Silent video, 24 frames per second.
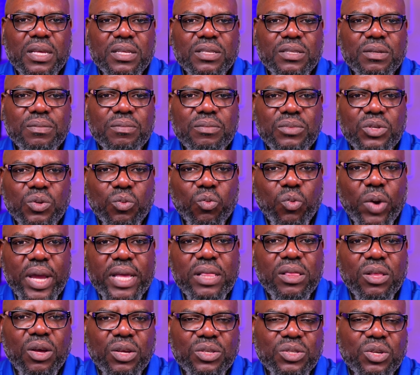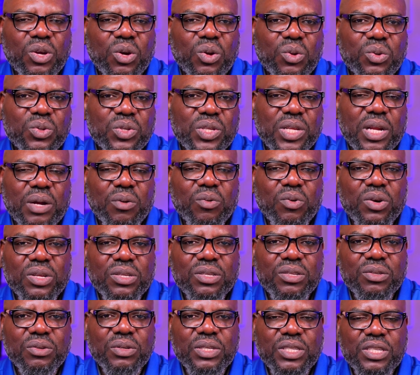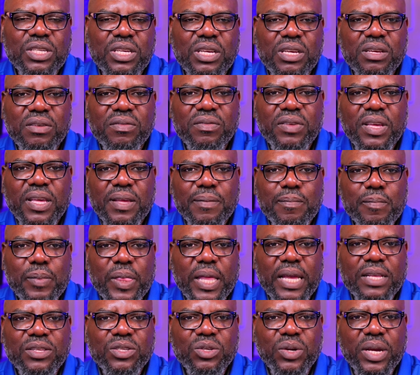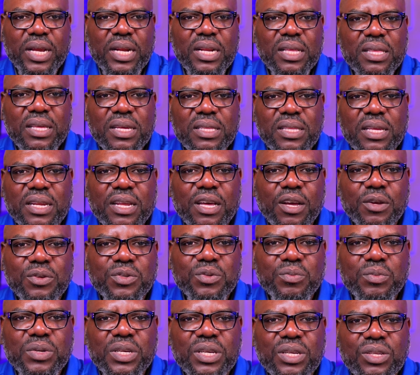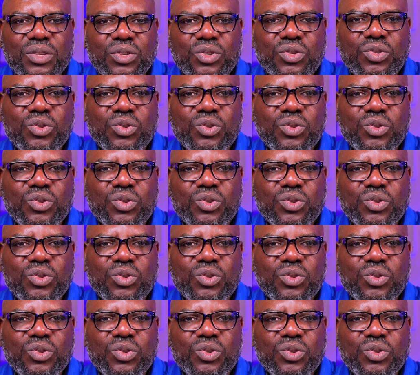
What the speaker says: some weight loss goals that I want to achieve. And so anything that helps me